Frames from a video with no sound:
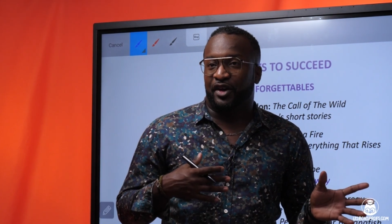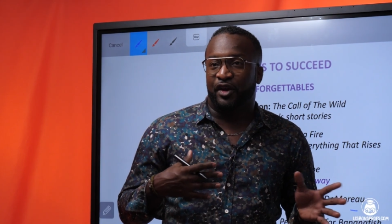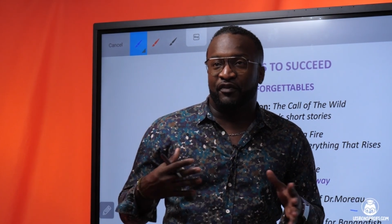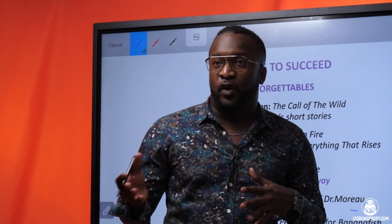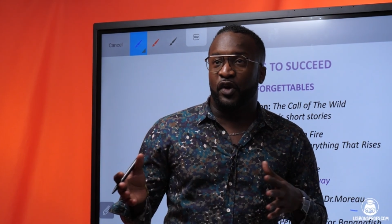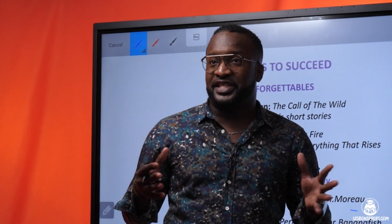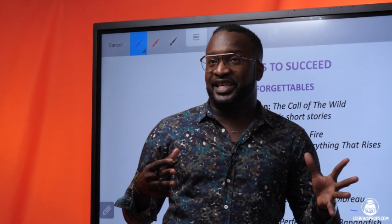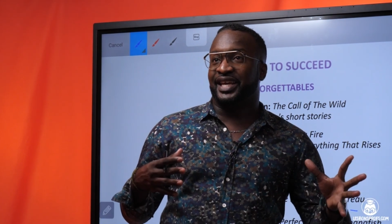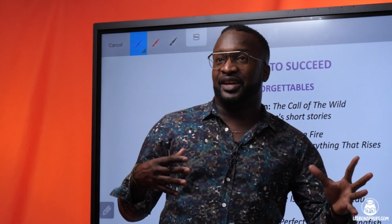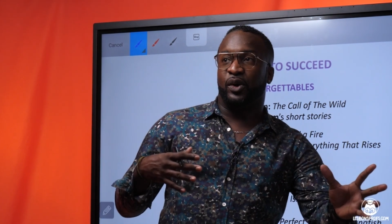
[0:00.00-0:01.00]

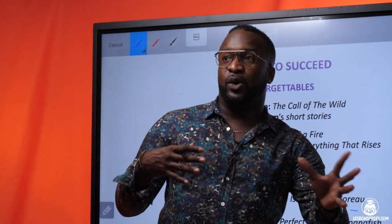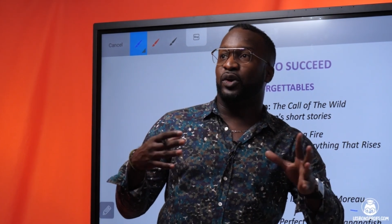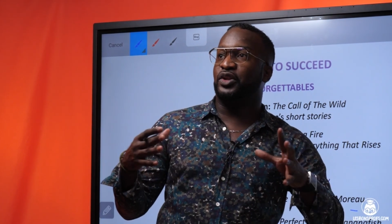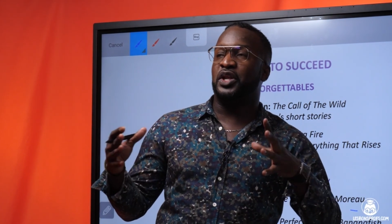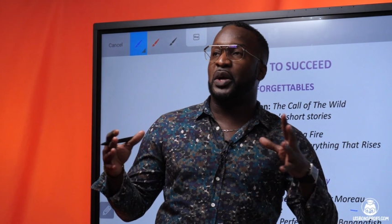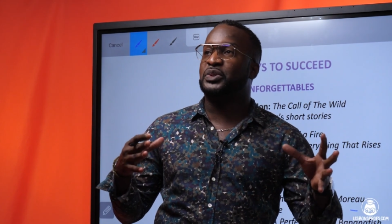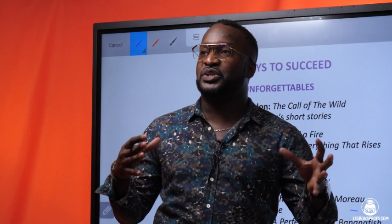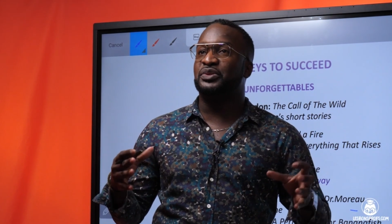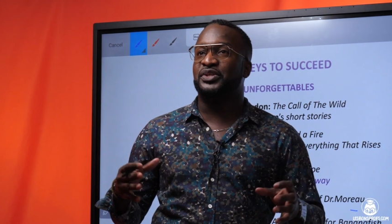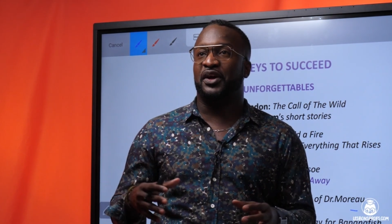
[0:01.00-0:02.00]
avoiding all the
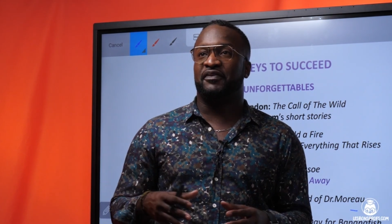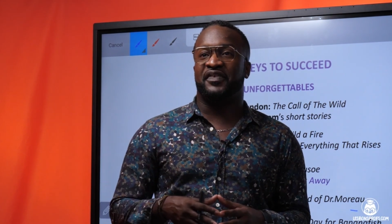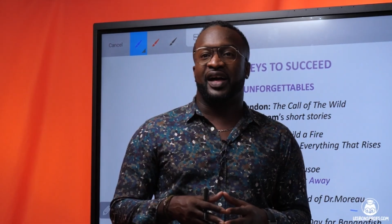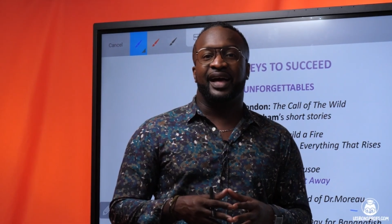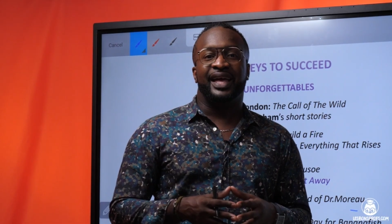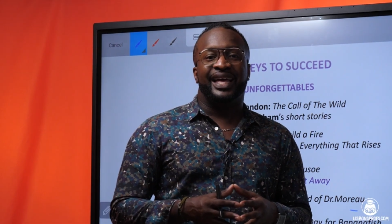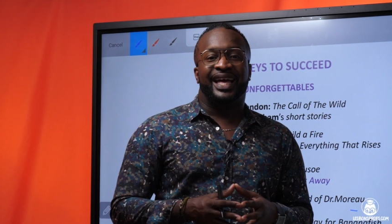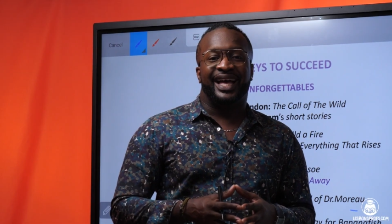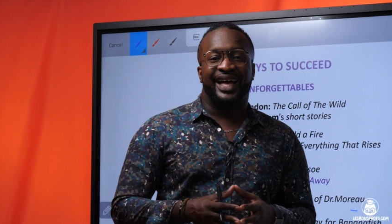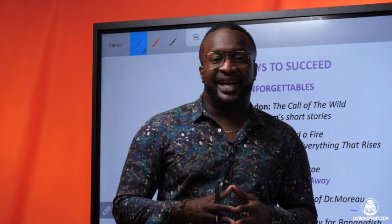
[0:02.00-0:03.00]
notions of
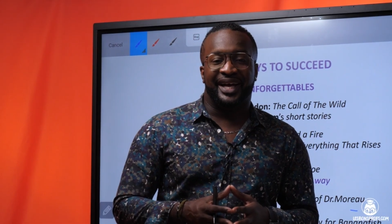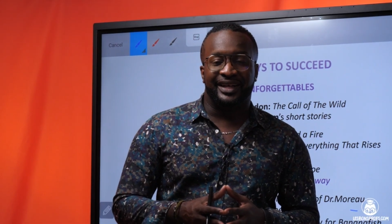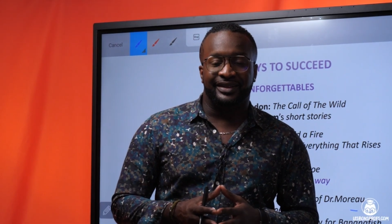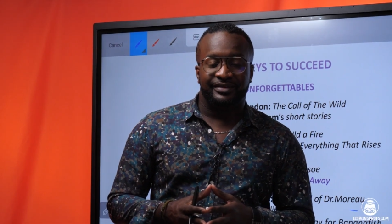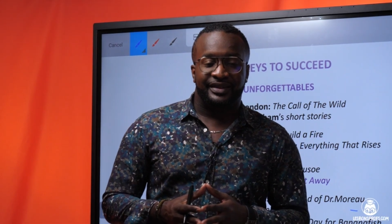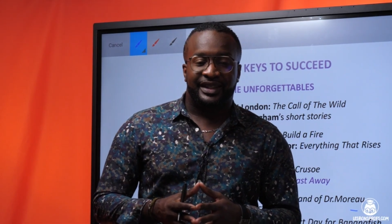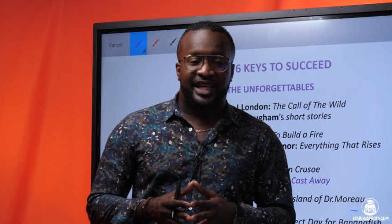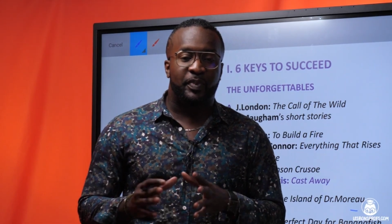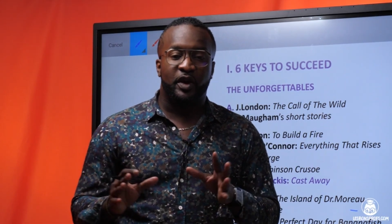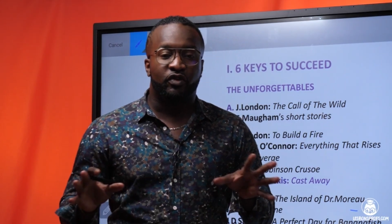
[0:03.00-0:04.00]

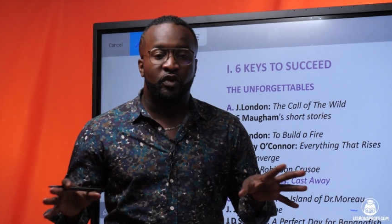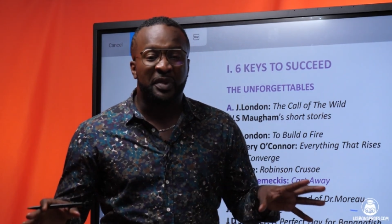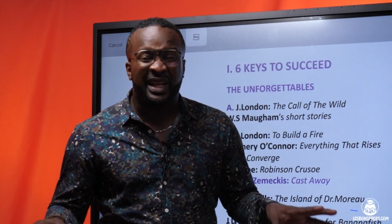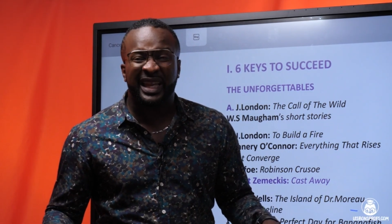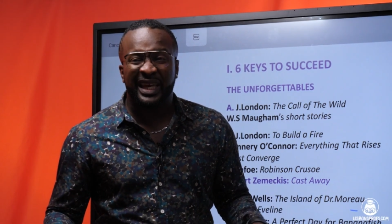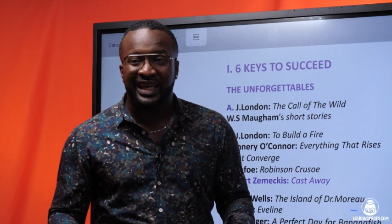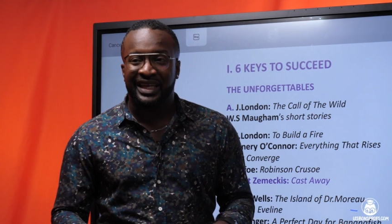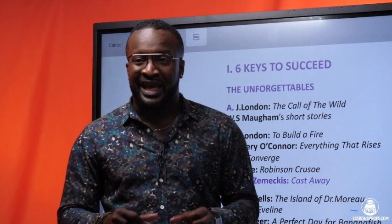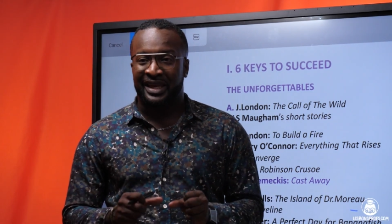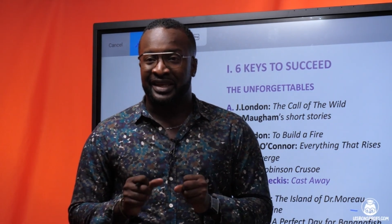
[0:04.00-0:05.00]
keeping a room
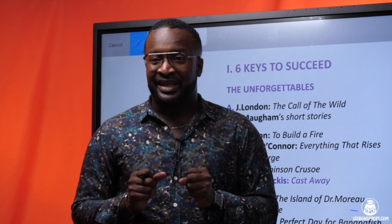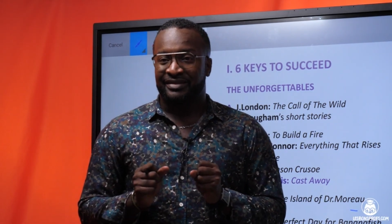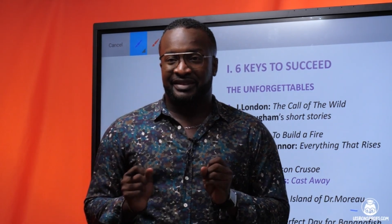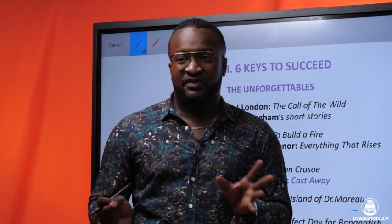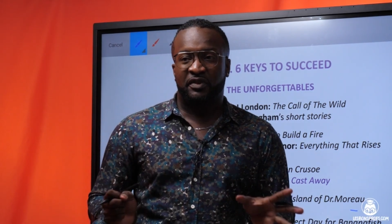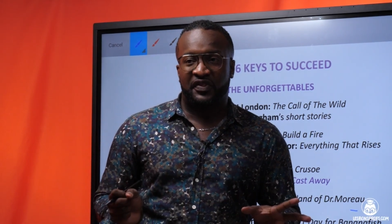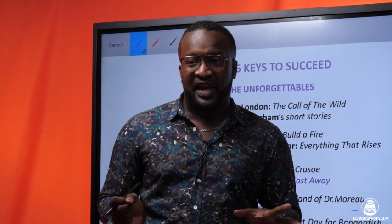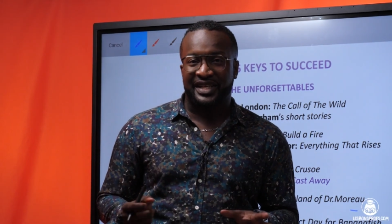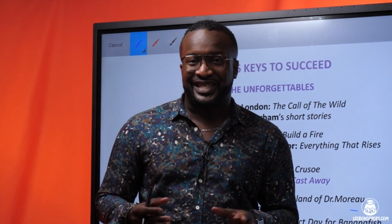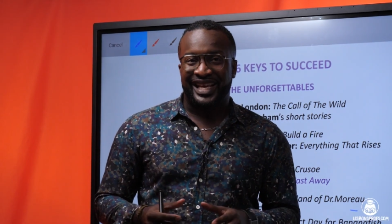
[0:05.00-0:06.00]
clean and different
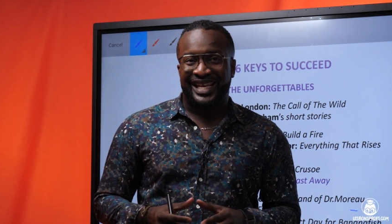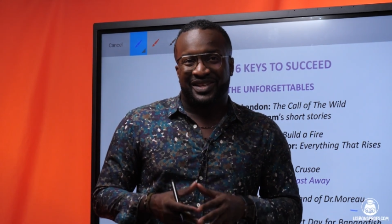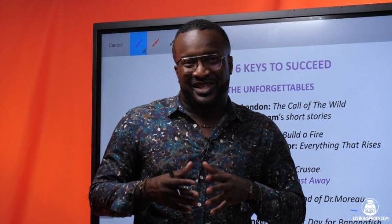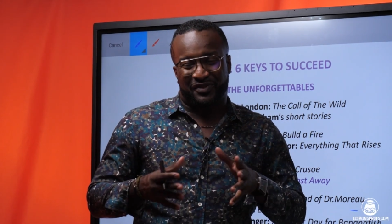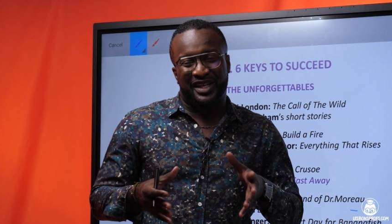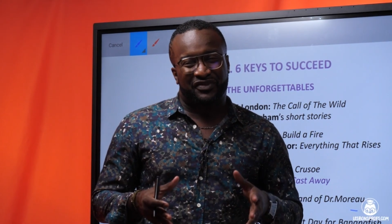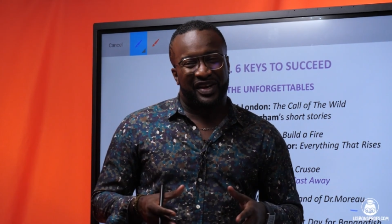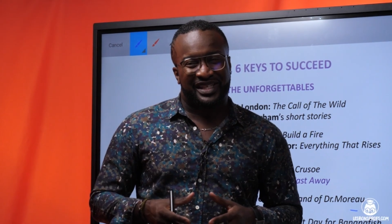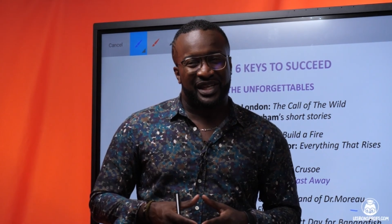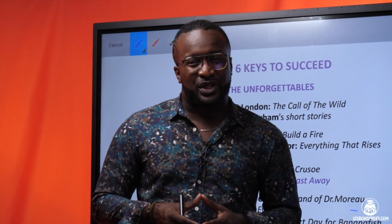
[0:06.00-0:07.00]
things. So it's really
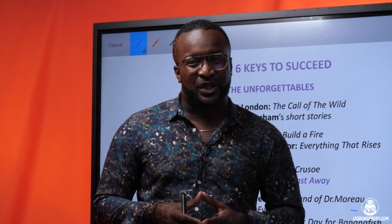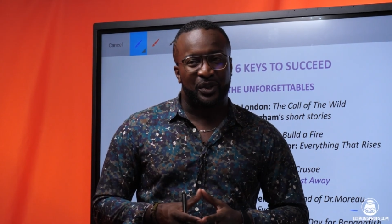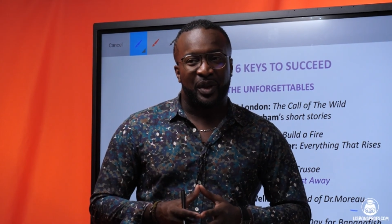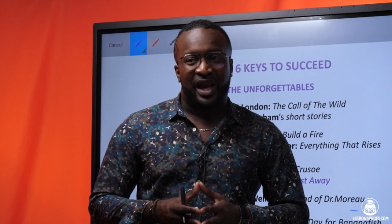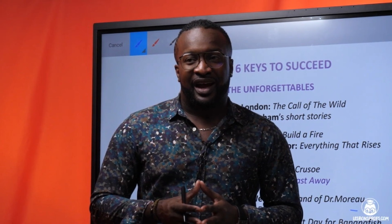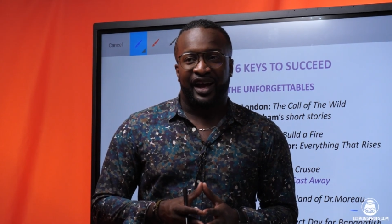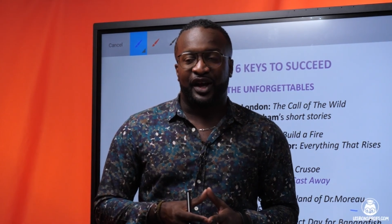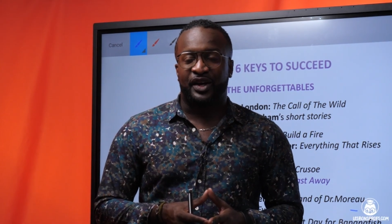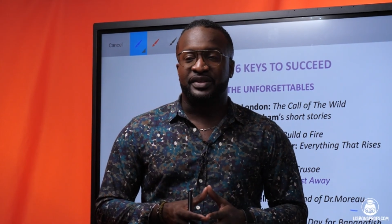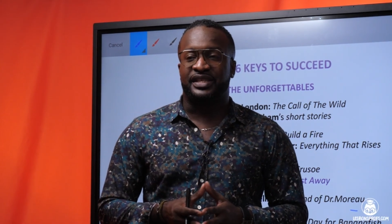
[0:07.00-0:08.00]
interesting to
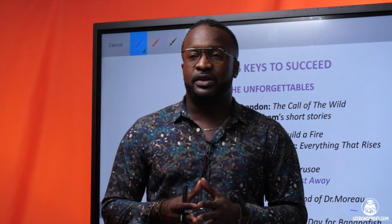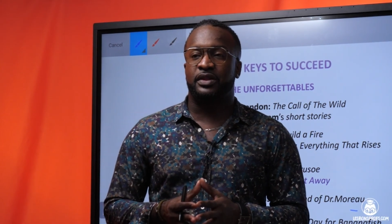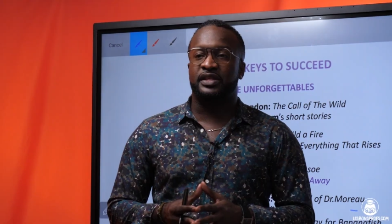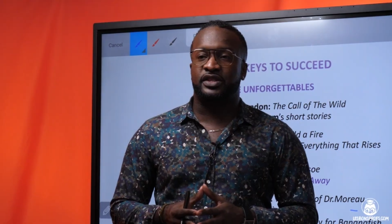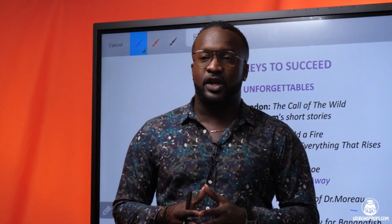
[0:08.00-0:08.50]
consider this